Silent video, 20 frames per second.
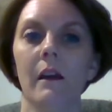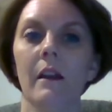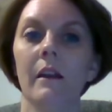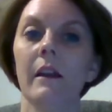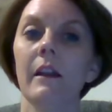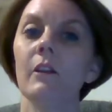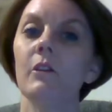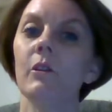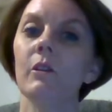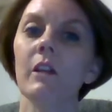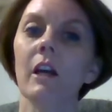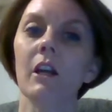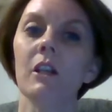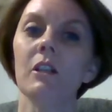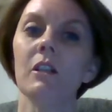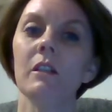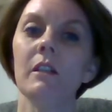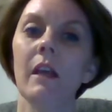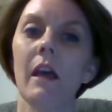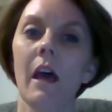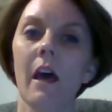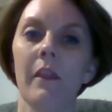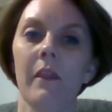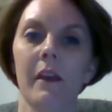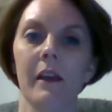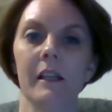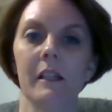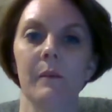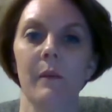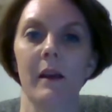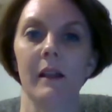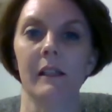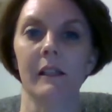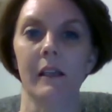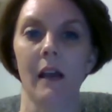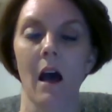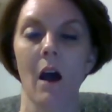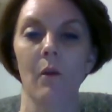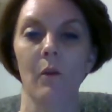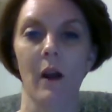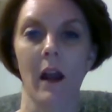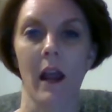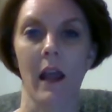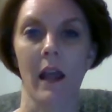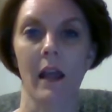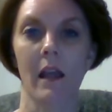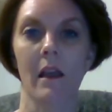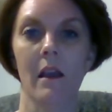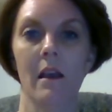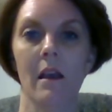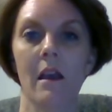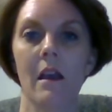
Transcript: An Introduction to Ethics by Scott Rae,